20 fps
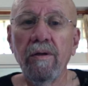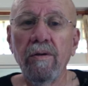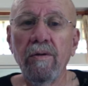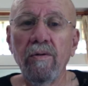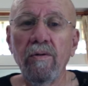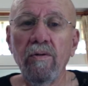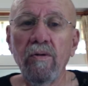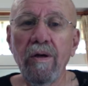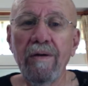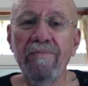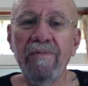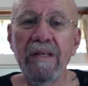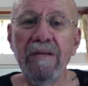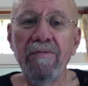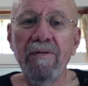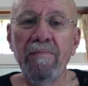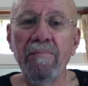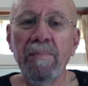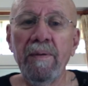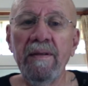who I've
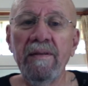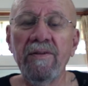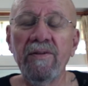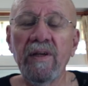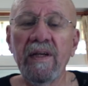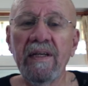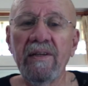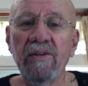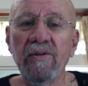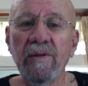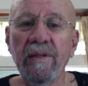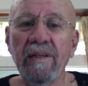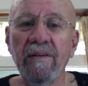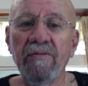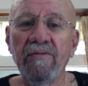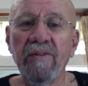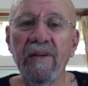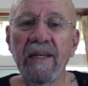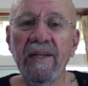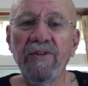never been together in the
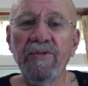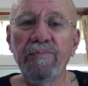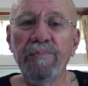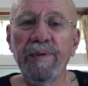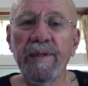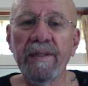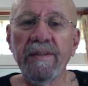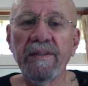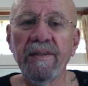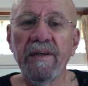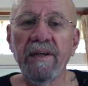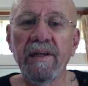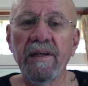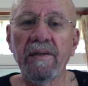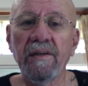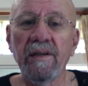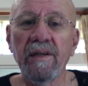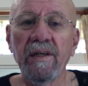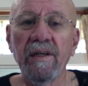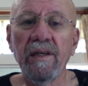flesh, but
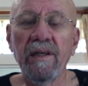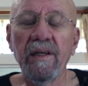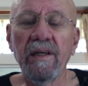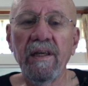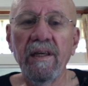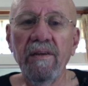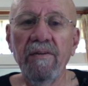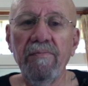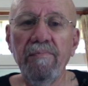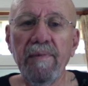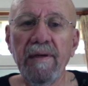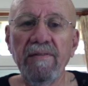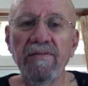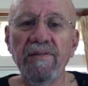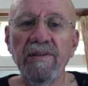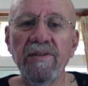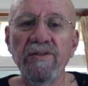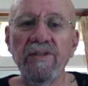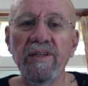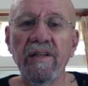his
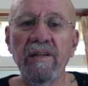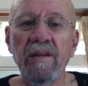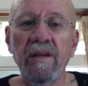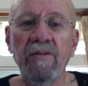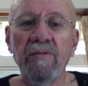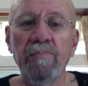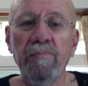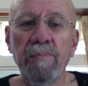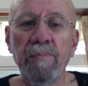message and his